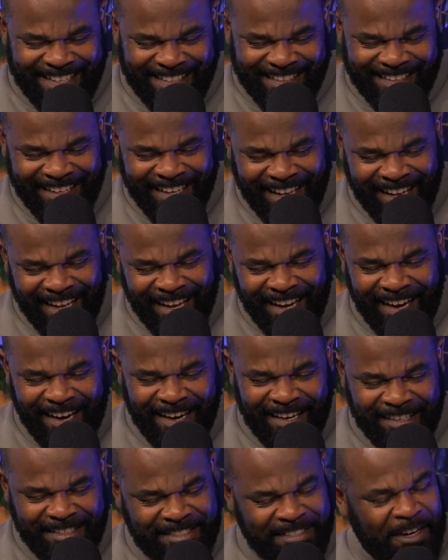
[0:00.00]
Exactly. Yeah. All
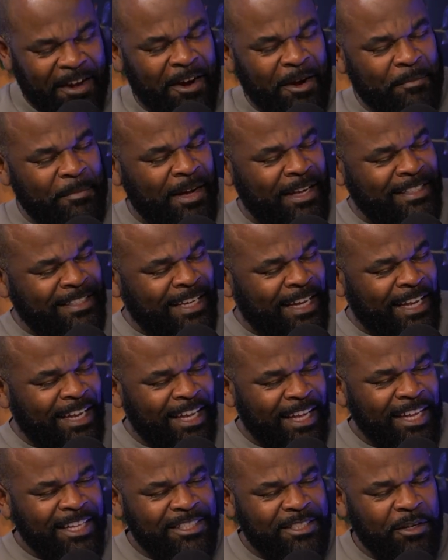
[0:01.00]
right, let's talk about
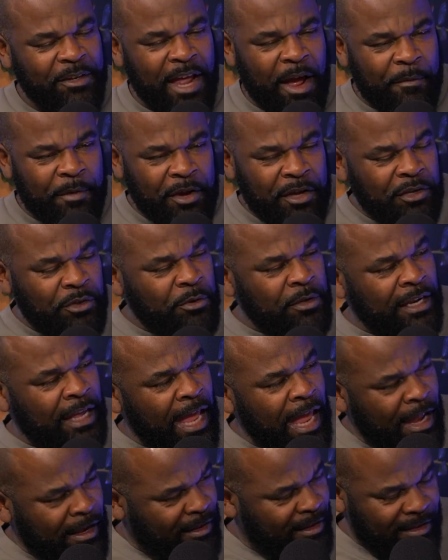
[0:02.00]
that. So now we're going to do it
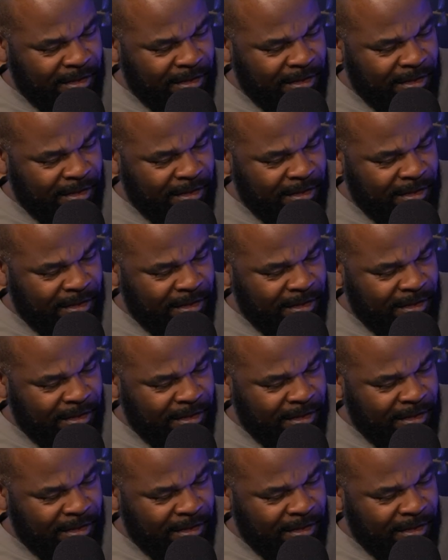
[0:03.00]
again.